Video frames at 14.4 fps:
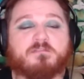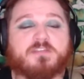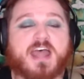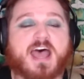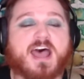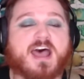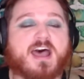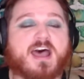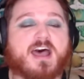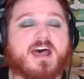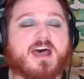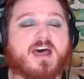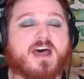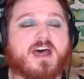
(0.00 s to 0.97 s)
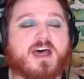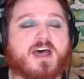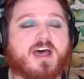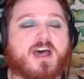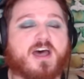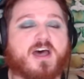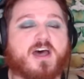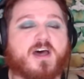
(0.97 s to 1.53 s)

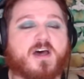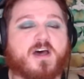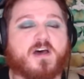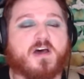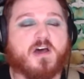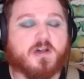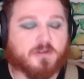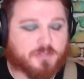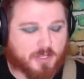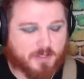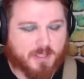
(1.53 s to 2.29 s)
doubt.